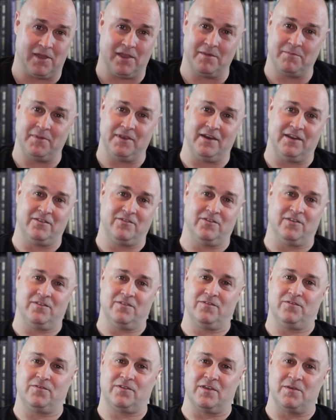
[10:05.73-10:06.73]
I mean, it
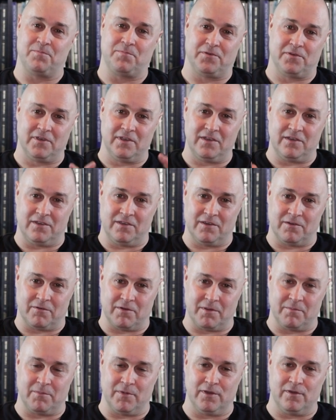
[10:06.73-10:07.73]
just completely
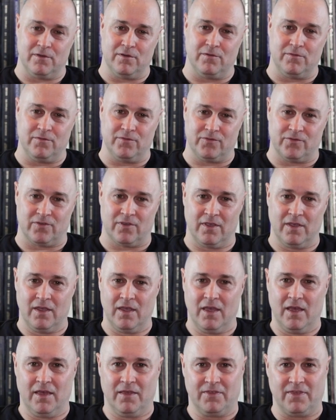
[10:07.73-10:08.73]
removes
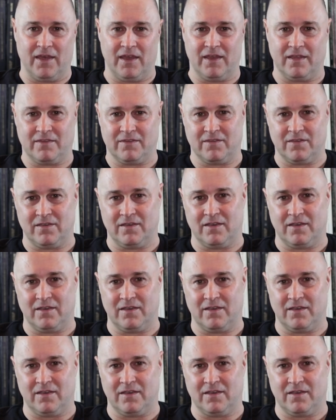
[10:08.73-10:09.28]
that,